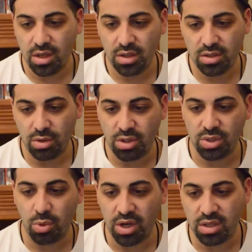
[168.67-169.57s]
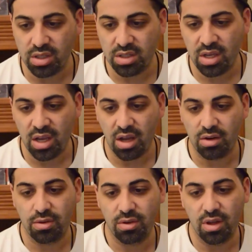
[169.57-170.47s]
So just wanted to stay out
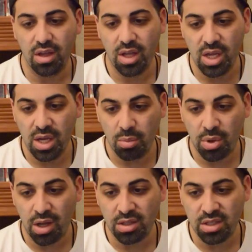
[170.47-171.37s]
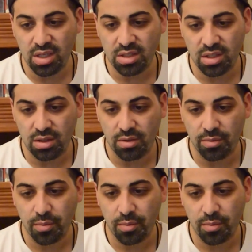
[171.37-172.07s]
of politics, and